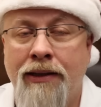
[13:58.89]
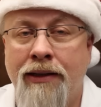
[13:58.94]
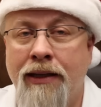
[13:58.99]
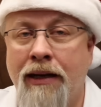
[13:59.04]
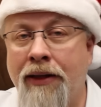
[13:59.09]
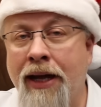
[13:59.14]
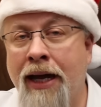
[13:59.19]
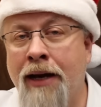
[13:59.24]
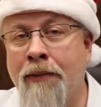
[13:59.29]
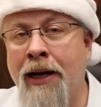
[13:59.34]

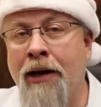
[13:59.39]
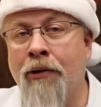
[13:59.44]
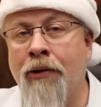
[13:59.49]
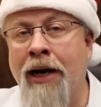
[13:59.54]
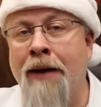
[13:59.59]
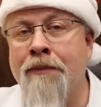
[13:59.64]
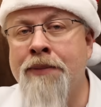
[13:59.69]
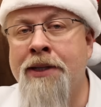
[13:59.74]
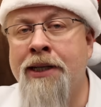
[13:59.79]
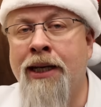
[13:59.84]
Now that about
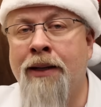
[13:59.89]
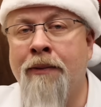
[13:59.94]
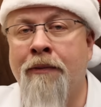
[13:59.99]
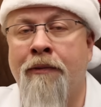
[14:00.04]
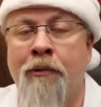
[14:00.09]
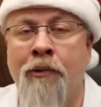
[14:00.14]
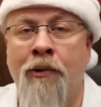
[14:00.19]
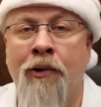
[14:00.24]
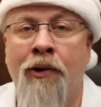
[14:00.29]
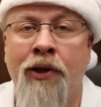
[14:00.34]
wraps it up
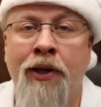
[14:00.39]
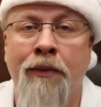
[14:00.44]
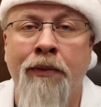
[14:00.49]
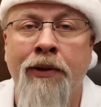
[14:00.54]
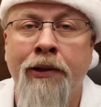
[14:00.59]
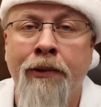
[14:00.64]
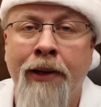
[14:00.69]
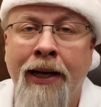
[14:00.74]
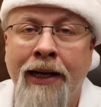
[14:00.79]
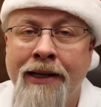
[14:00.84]
for the
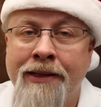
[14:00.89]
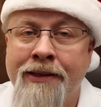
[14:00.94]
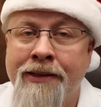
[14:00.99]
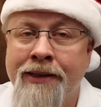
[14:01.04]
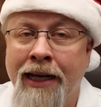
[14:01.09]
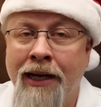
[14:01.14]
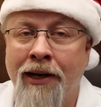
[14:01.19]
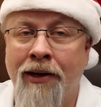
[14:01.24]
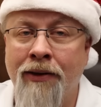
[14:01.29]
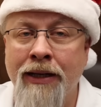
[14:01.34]
Bluetti
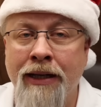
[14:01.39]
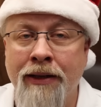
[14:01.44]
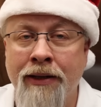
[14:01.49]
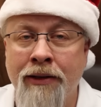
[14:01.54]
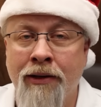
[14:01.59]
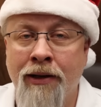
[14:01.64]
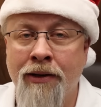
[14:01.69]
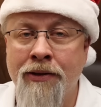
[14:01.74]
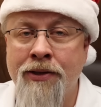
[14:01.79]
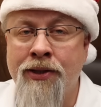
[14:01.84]
sale. Now
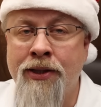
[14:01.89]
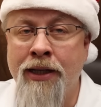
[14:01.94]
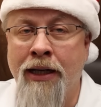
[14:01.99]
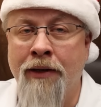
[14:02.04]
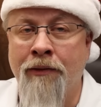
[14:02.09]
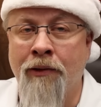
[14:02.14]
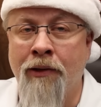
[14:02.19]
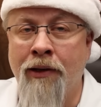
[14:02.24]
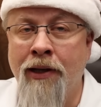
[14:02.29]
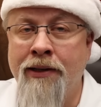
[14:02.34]
there are
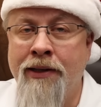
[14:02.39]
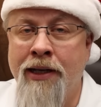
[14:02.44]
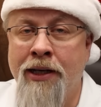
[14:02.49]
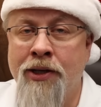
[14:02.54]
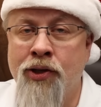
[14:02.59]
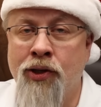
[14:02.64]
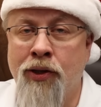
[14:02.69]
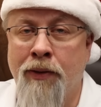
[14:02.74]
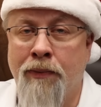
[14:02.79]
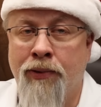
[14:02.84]
several
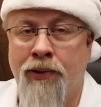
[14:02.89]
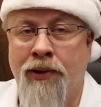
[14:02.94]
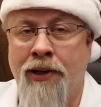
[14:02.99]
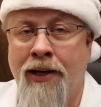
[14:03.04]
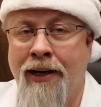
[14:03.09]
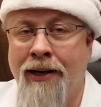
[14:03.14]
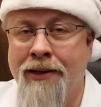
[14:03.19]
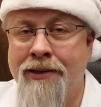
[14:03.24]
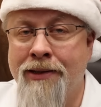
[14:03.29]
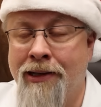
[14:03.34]
additional
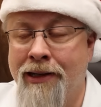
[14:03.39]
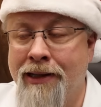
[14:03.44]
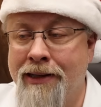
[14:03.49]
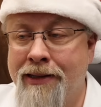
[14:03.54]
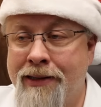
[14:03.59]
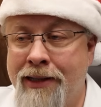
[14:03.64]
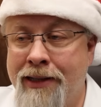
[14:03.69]
products on